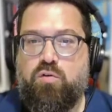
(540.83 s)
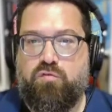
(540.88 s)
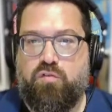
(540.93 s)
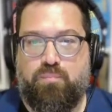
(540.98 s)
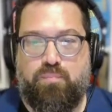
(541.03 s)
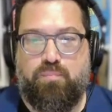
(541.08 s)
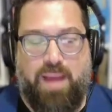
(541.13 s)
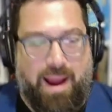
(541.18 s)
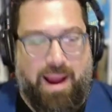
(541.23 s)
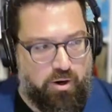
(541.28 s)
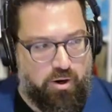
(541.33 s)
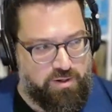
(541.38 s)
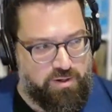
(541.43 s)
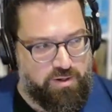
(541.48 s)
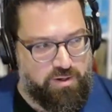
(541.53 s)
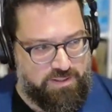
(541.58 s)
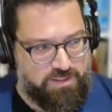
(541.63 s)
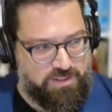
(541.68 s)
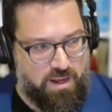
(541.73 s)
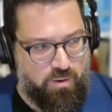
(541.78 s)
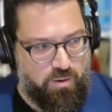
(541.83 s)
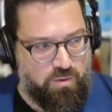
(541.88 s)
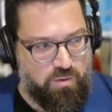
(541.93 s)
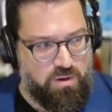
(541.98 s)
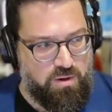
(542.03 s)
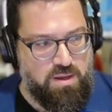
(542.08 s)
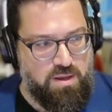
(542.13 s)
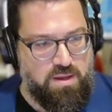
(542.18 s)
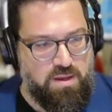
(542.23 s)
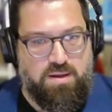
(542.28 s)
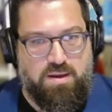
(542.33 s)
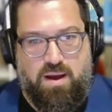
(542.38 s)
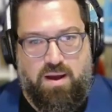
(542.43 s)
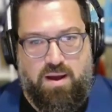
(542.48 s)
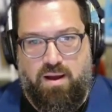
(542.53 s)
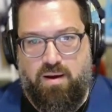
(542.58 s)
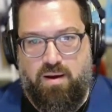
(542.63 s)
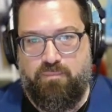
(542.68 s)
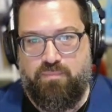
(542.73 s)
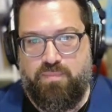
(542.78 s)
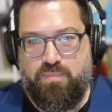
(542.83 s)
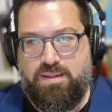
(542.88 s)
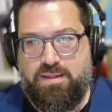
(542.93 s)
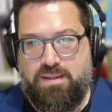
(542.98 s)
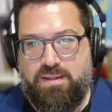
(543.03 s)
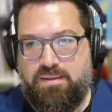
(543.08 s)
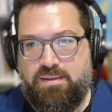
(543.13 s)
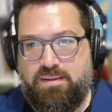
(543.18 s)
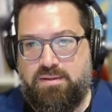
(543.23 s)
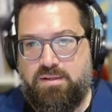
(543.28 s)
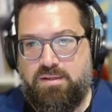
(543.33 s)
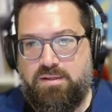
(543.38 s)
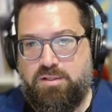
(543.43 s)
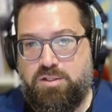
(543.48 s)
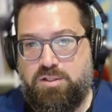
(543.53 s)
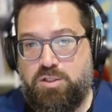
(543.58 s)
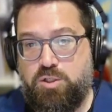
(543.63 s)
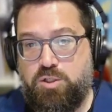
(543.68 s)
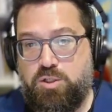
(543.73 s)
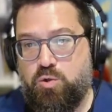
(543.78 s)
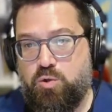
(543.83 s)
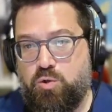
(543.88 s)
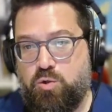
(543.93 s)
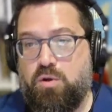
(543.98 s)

a parity now, and that's going to continue.